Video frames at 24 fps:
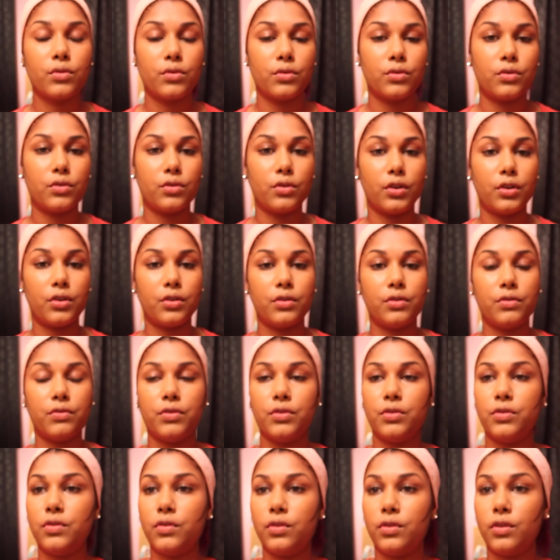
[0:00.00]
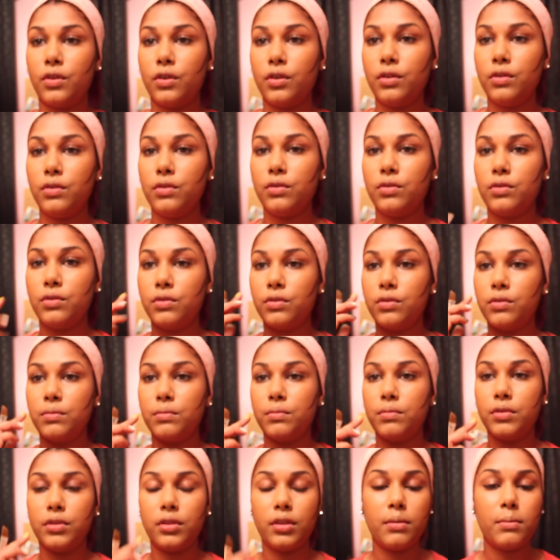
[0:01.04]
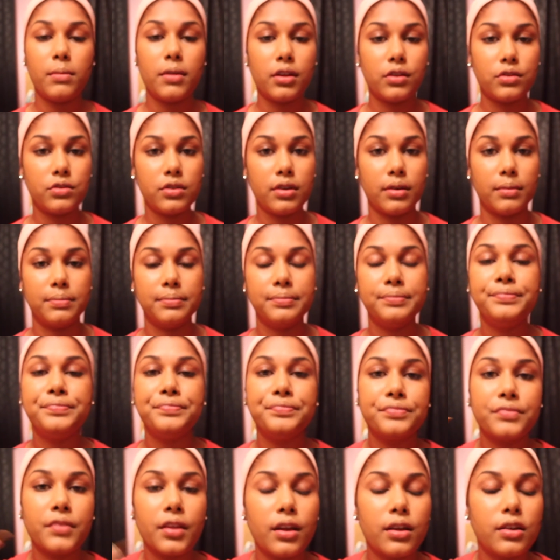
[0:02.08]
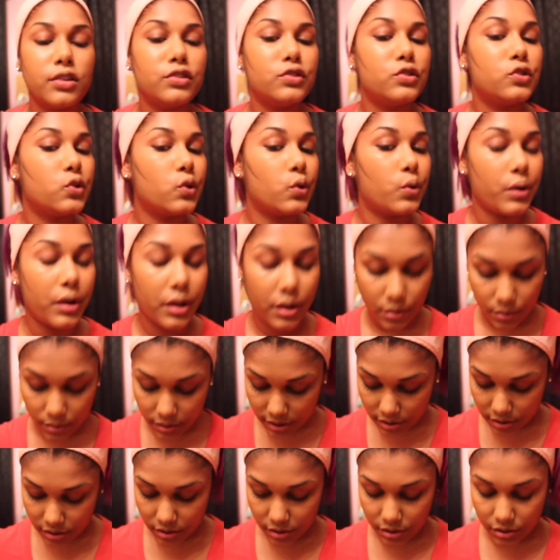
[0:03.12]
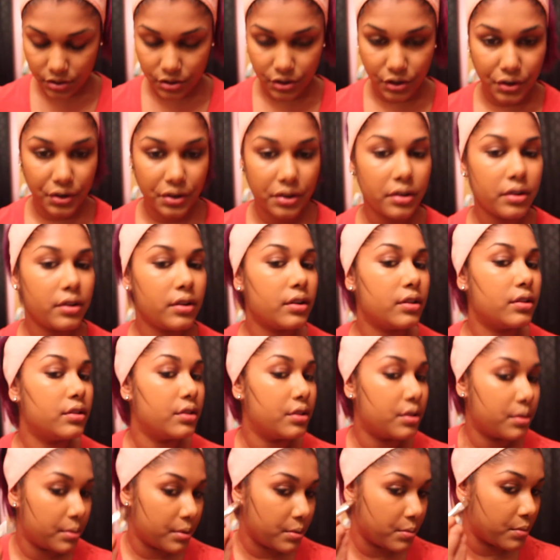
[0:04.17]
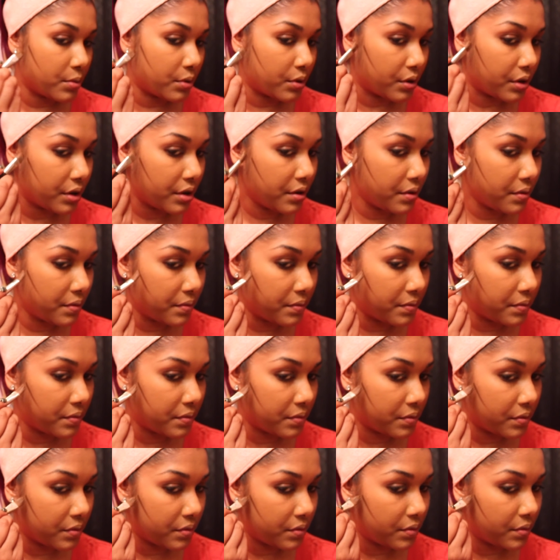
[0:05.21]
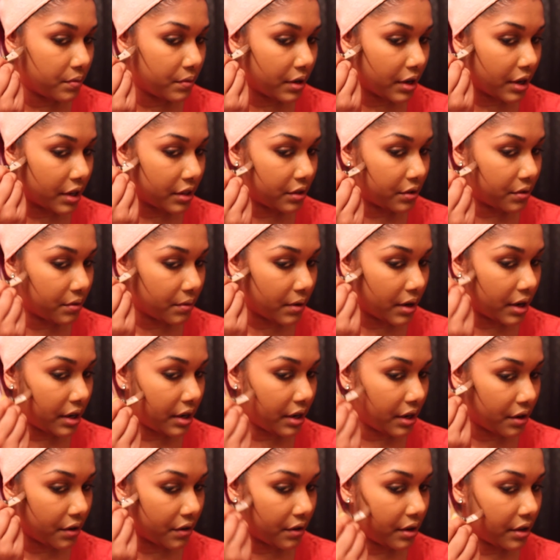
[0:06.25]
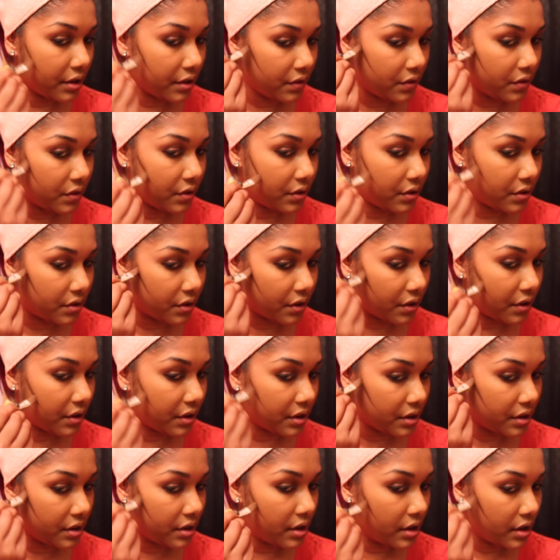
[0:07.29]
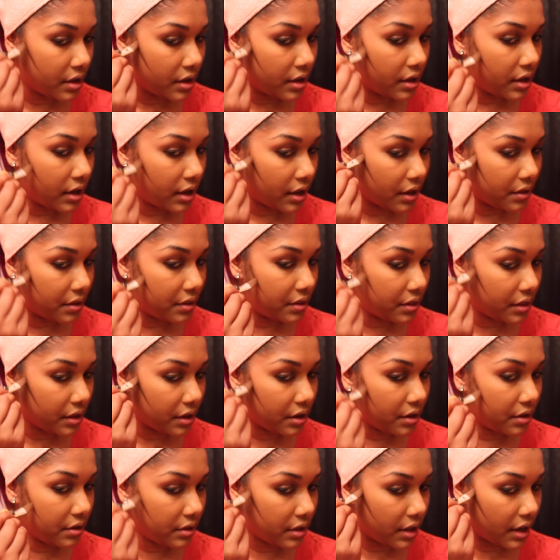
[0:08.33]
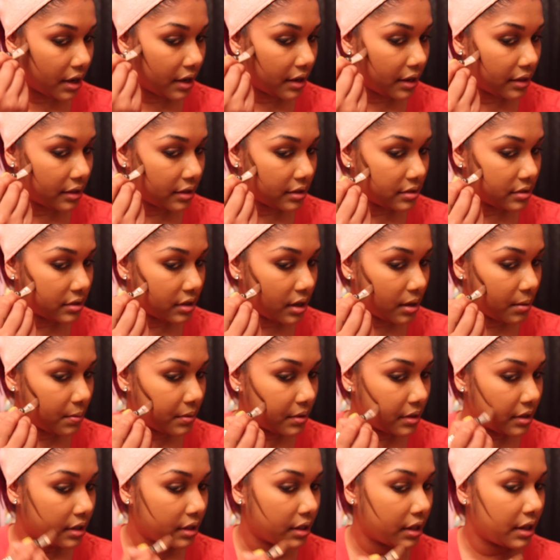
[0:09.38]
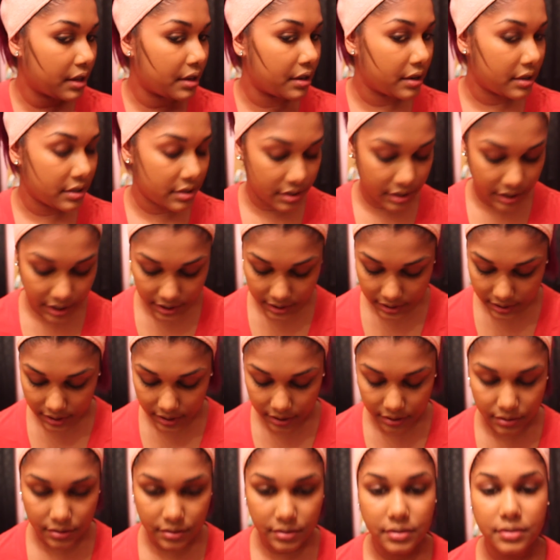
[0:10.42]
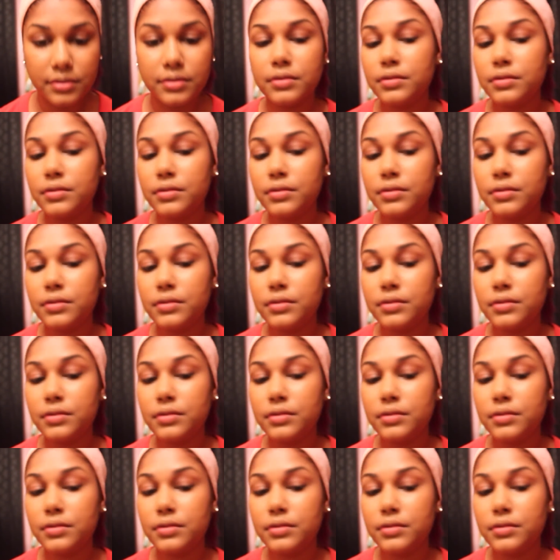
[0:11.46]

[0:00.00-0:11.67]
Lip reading: So I don't know if you see that, but they match up. So now we're just going to darken it a little bit more. We got the right area, so darken a thicker line at the top and then lighter as you get down.